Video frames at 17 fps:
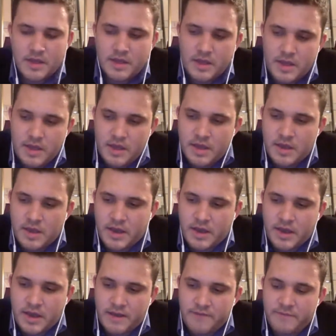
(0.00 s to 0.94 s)
and
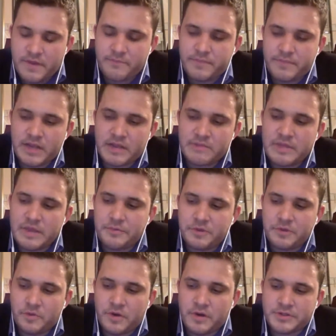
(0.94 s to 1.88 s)
I've met plenty of
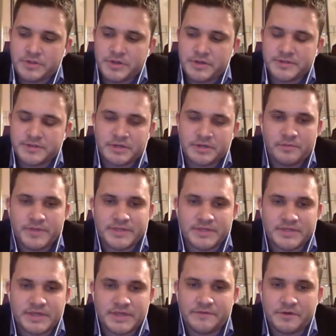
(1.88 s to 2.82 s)
people who want to try to start a
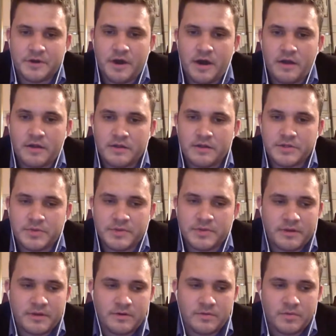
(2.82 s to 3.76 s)
business after college
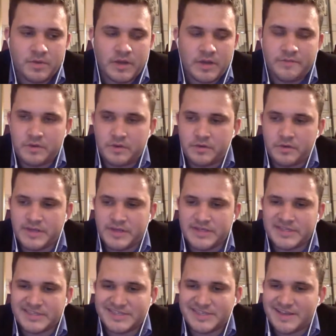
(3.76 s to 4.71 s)
with their whatever
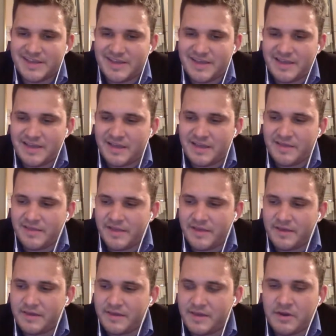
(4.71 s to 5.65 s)
degrees in
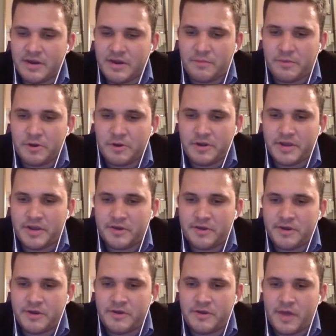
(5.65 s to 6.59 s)
like internet marketing
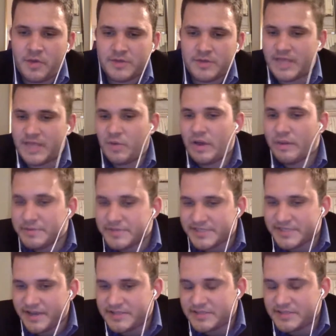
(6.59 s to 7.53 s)
or internet selling
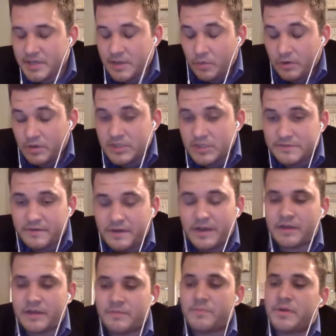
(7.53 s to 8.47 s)
websites. It works
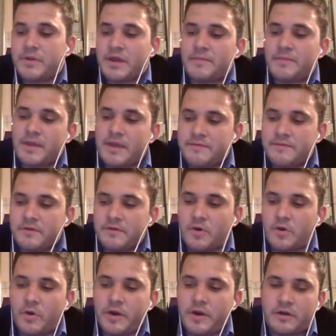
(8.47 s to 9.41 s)
fine, but I mean, if you're in
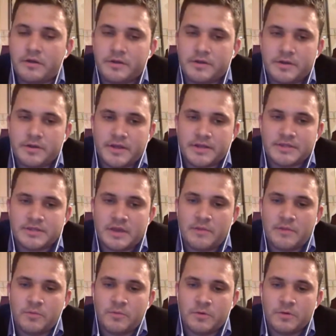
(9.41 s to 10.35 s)
oil, it's a
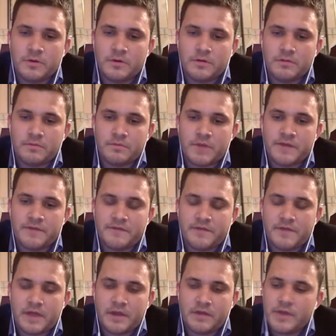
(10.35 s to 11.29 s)
lot more money
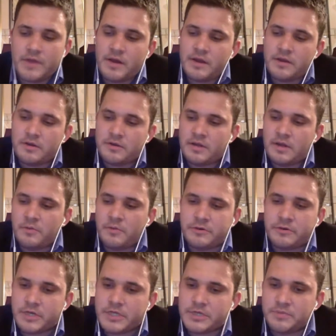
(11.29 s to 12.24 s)
flying around, and you're a lot more
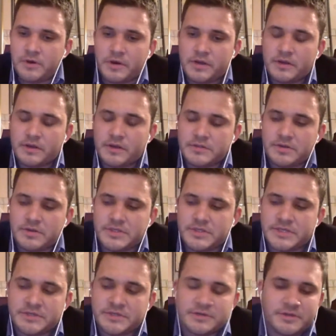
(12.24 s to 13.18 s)
niche market, so it's
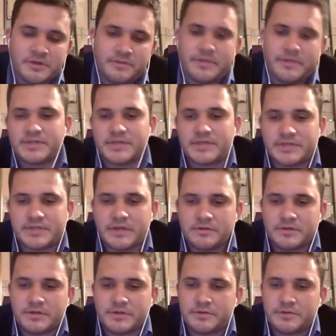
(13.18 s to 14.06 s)
easier to start a business there too.